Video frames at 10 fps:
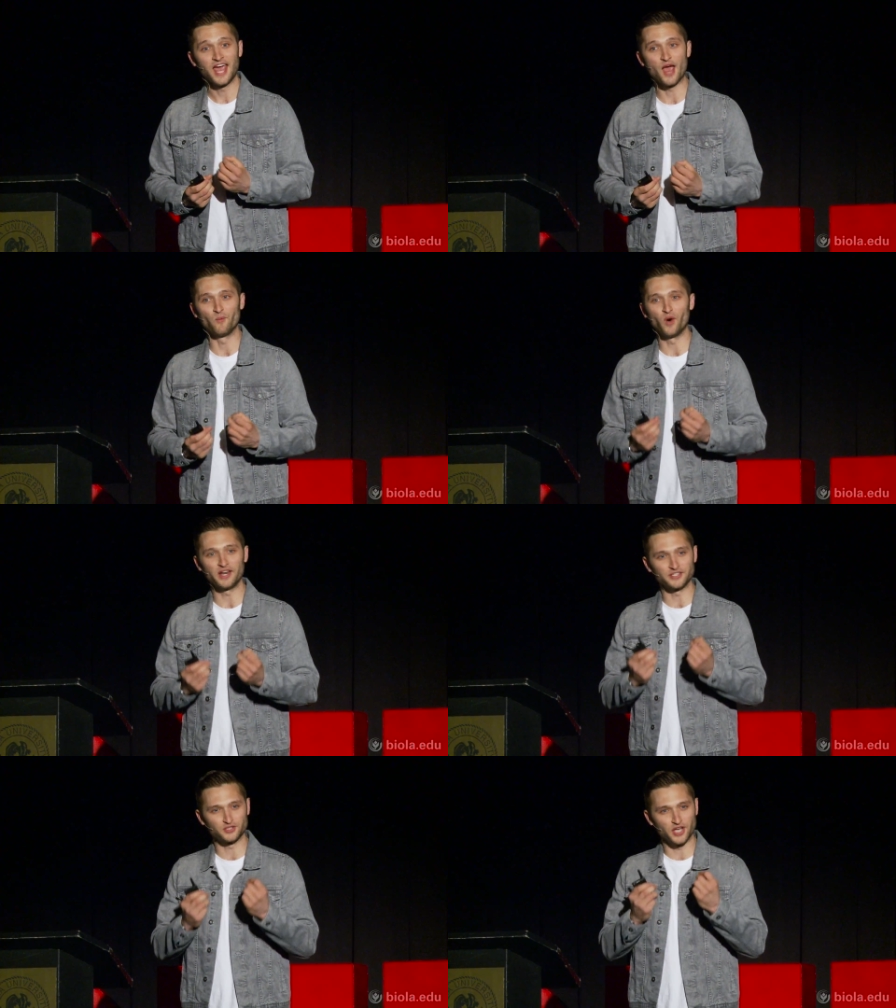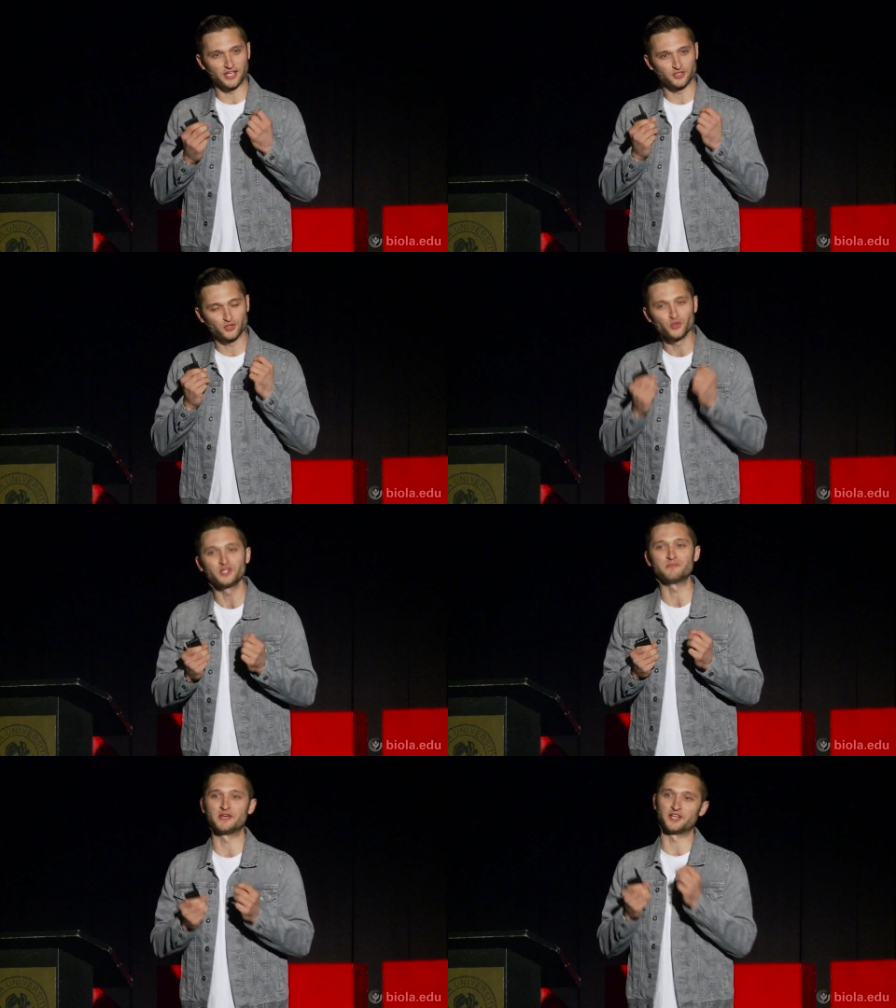and what is, is
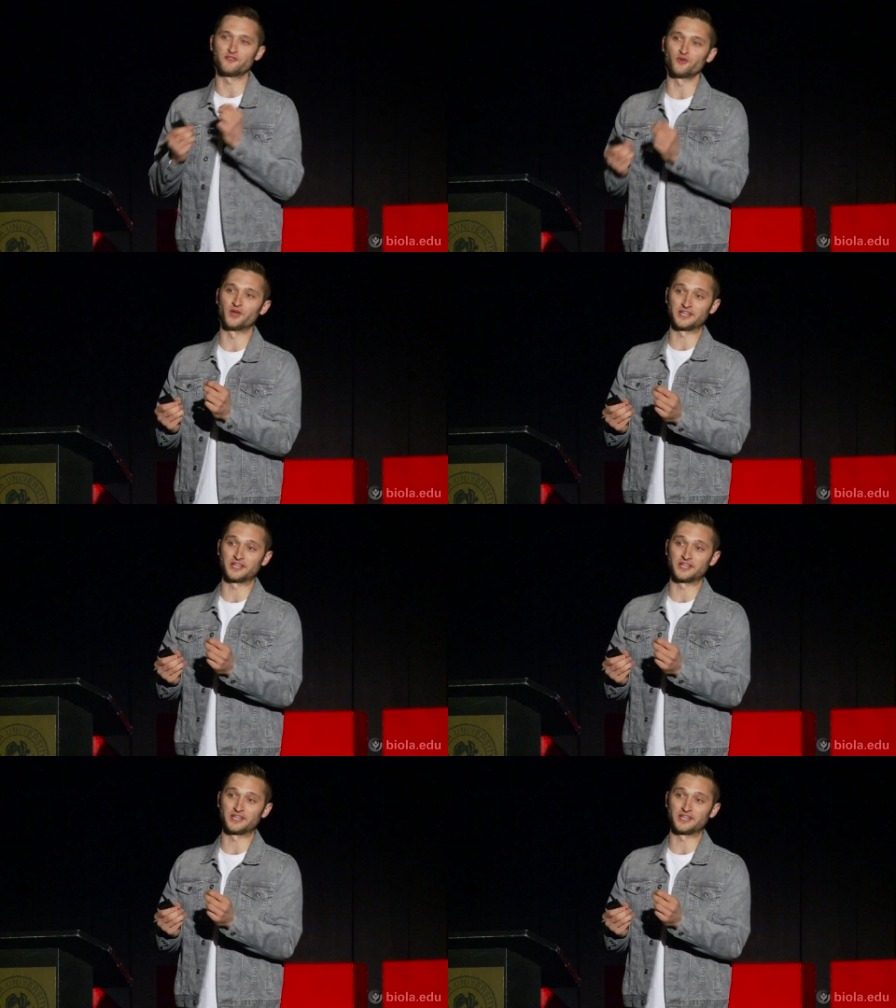truly meaningful.